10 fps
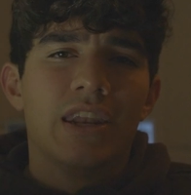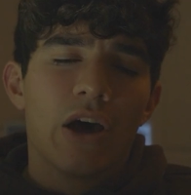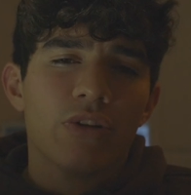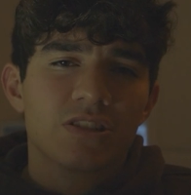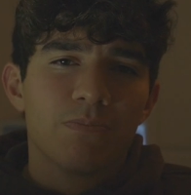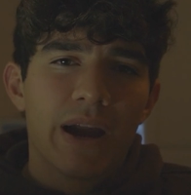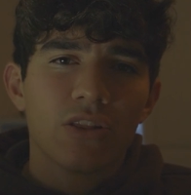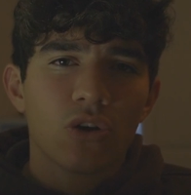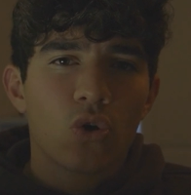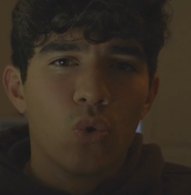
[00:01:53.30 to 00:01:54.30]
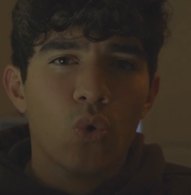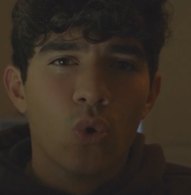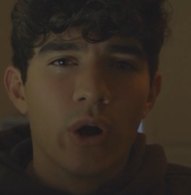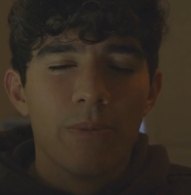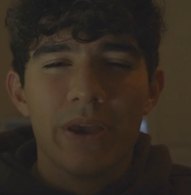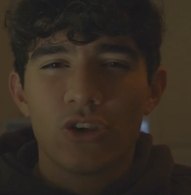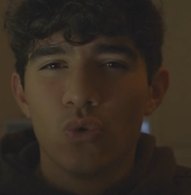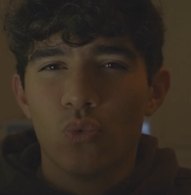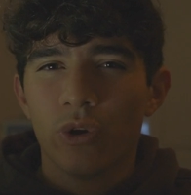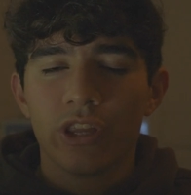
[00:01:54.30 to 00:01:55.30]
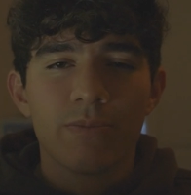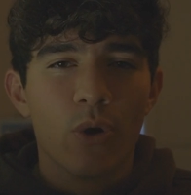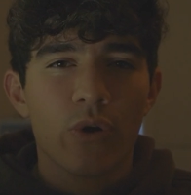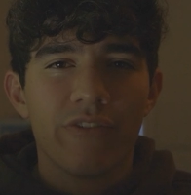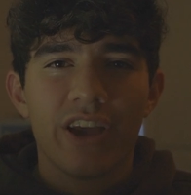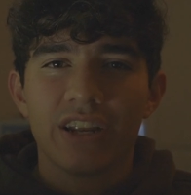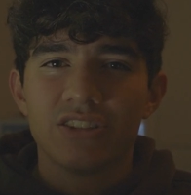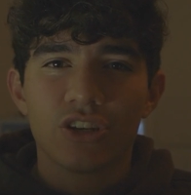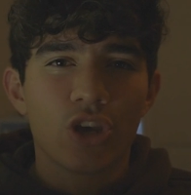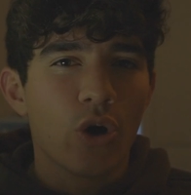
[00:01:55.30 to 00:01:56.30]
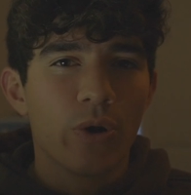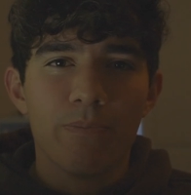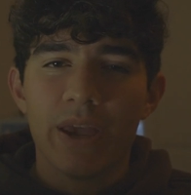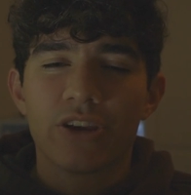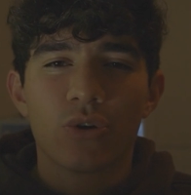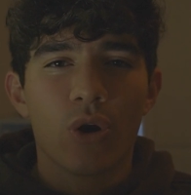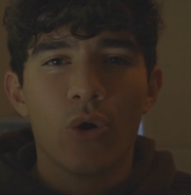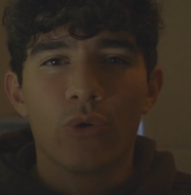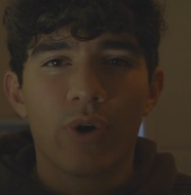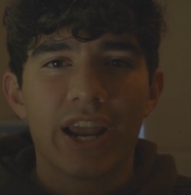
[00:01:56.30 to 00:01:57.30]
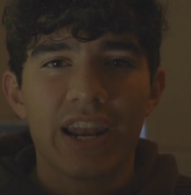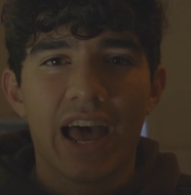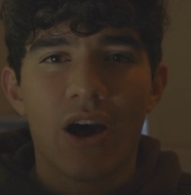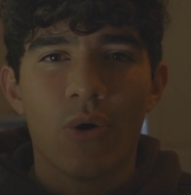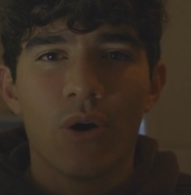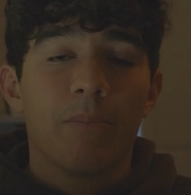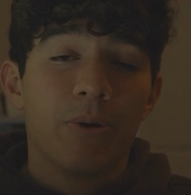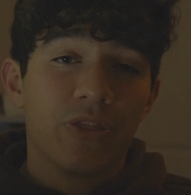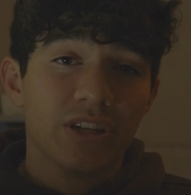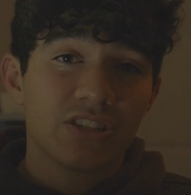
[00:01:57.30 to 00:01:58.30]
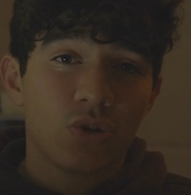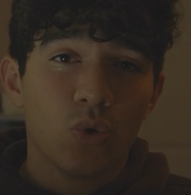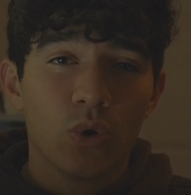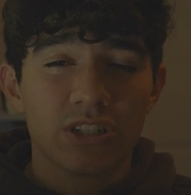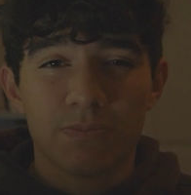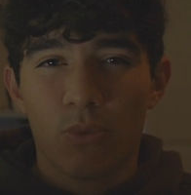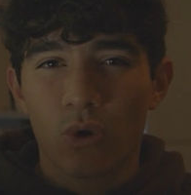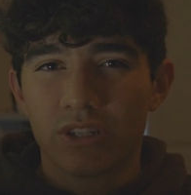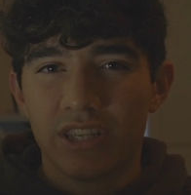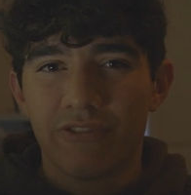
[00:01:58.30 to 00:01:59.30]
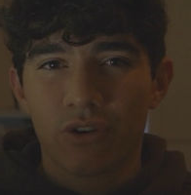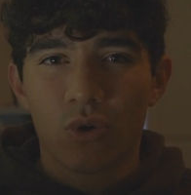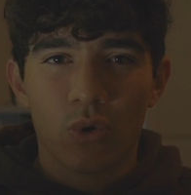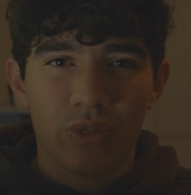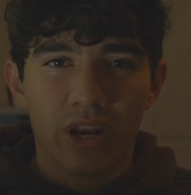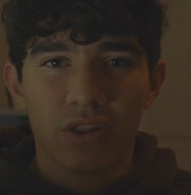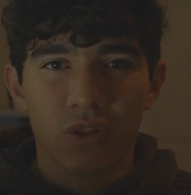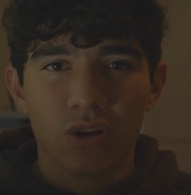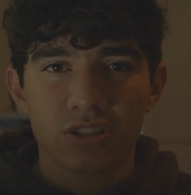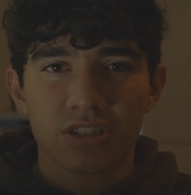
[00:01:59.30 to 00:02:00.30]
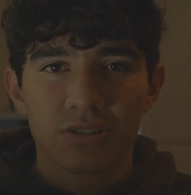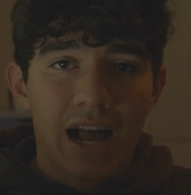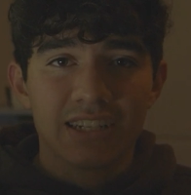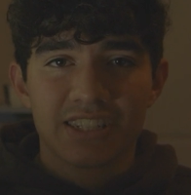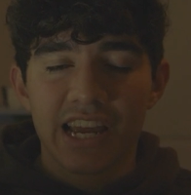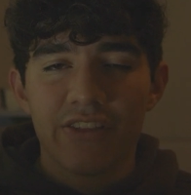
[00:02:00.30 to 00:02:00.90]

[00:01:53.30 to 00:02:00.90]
Now, this might look cool and make you really motivated to go and make your own right now, but this tool is more difficult than it looks. I say